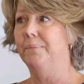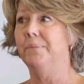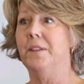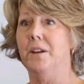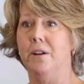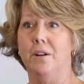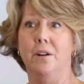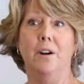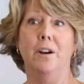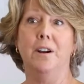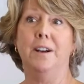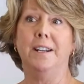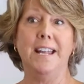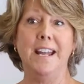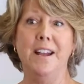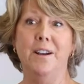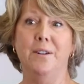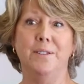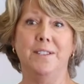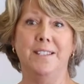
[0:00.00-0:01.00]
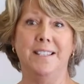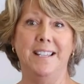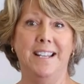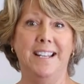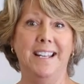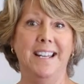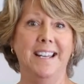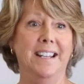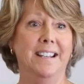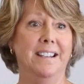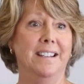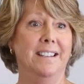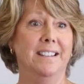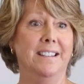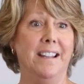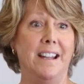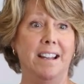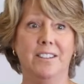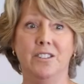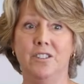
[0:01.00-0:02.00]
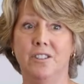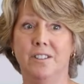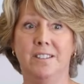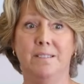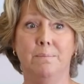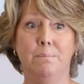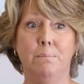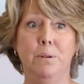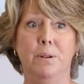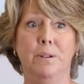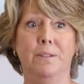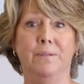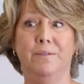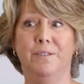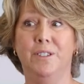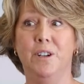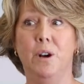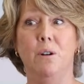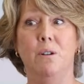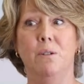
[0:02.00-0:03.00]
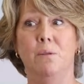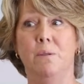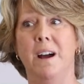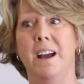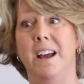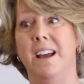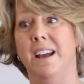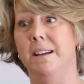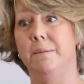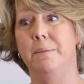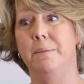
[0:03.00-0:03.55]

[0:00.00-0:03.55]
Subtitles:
There are accounts that can just poof, go away